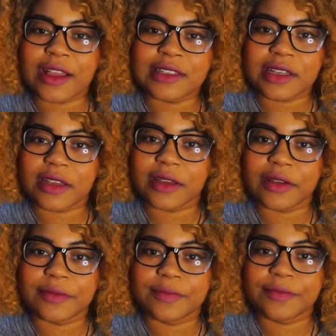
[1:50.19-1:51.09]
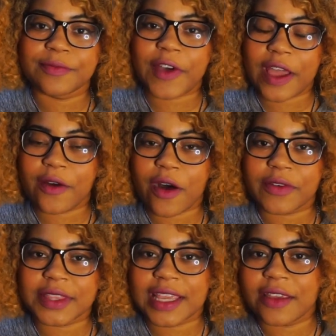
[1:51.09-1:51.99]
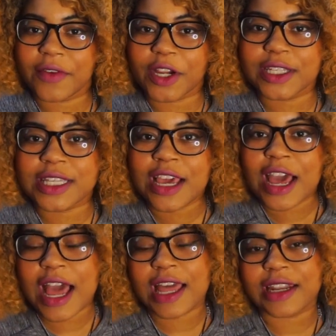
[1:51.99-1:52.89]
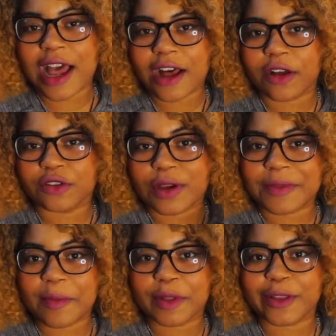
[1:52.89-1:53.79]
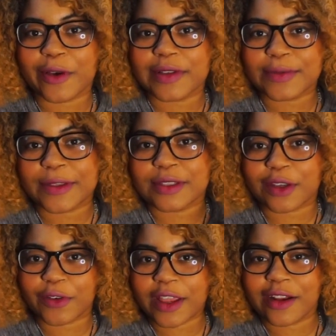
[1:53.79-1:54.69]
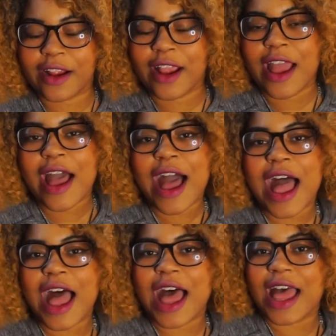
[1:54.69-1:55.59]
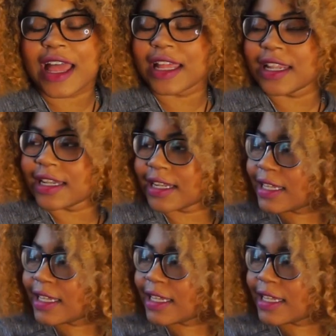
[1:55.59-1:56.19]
I took a file off of Thingiverse, and I'll drop that below, as well as the creator. And